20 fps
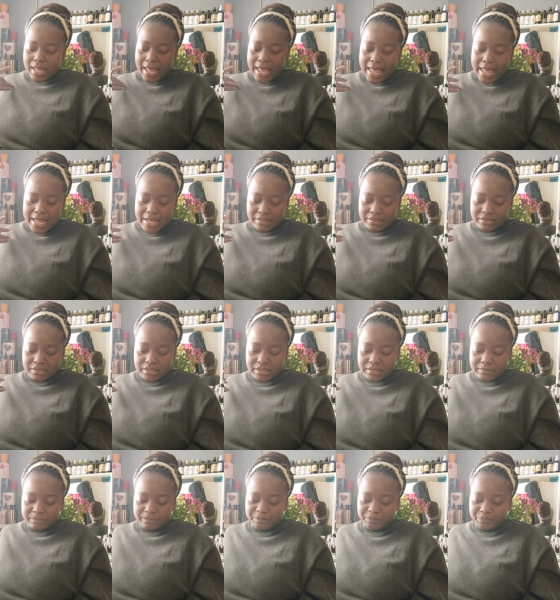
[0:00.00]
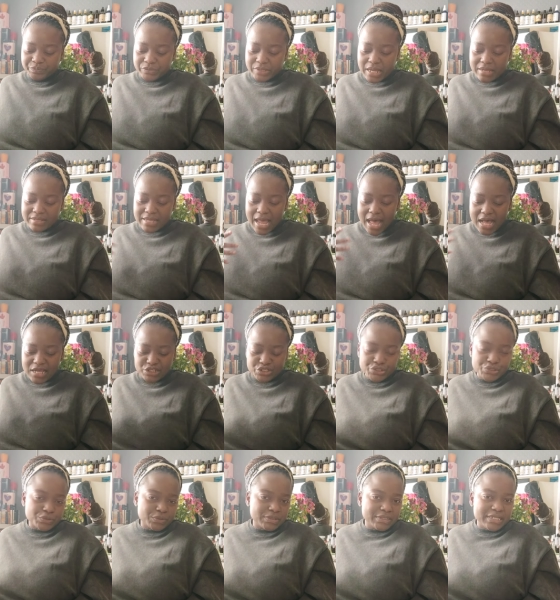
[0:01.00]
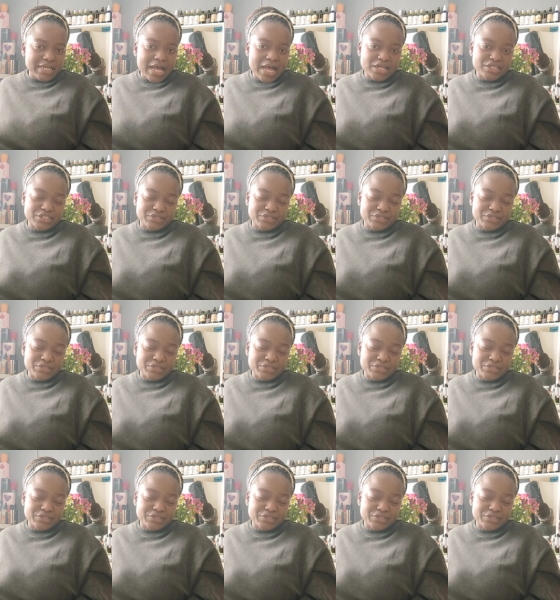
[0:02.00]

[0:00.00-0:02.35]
And um, now they asked Shorty how